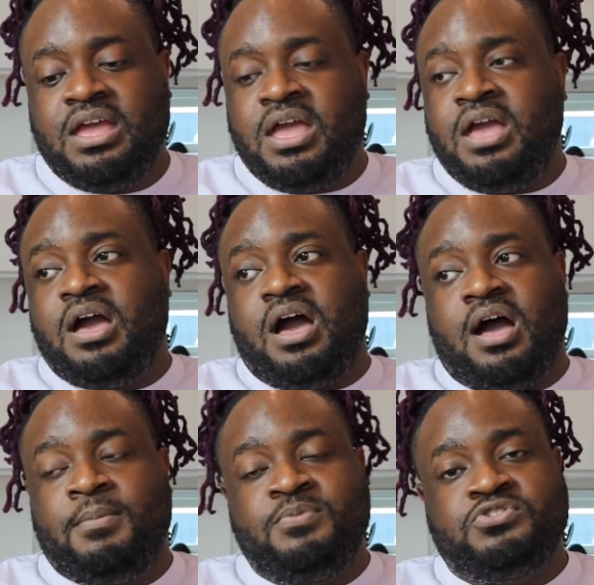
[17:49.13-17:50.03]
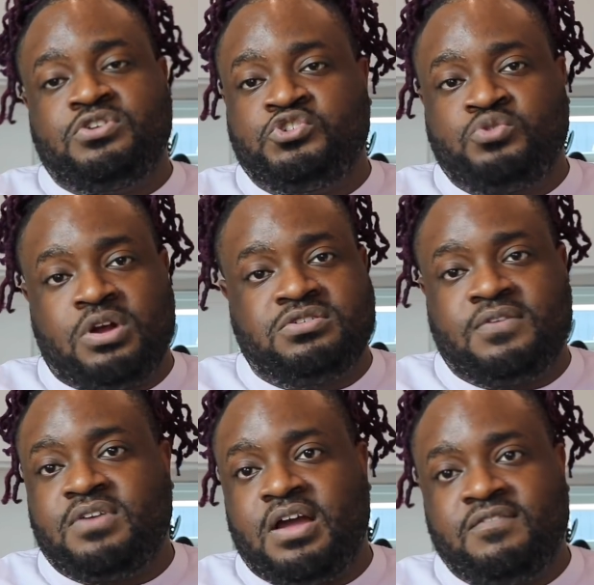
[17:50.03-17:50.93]
It was
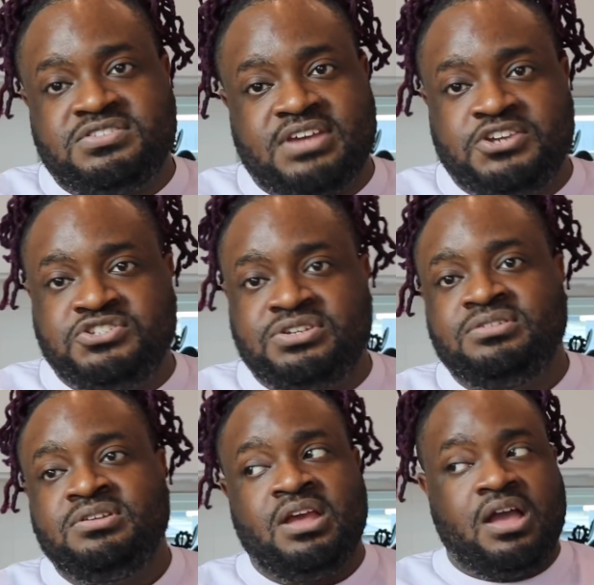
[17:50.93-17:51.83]
constructive conversation.